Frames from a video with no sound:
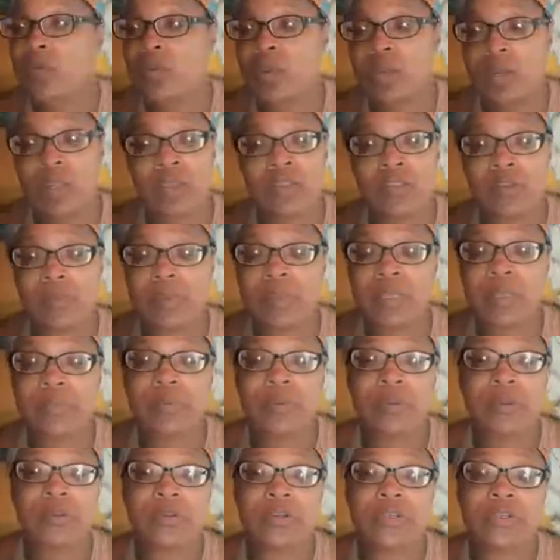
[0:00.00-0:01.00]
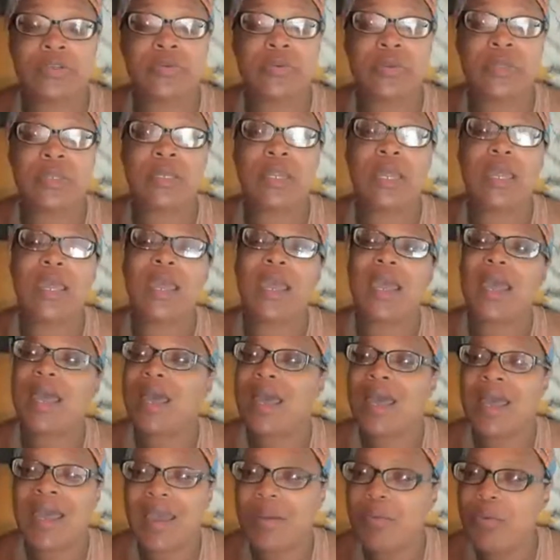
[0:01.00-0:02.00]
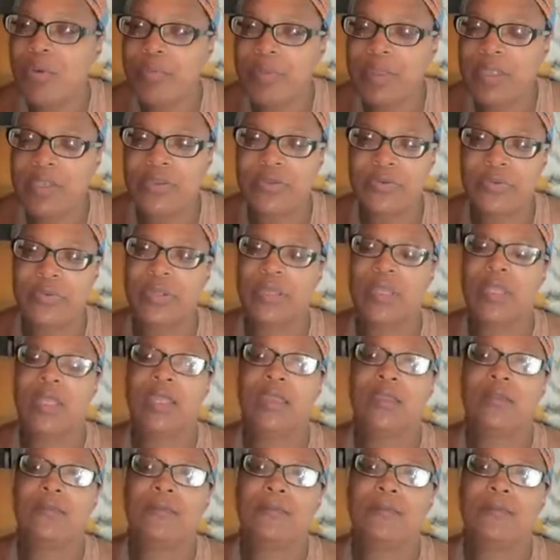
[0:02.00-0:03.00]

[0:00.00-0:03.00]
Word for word: what other people are doing, I would be doing it.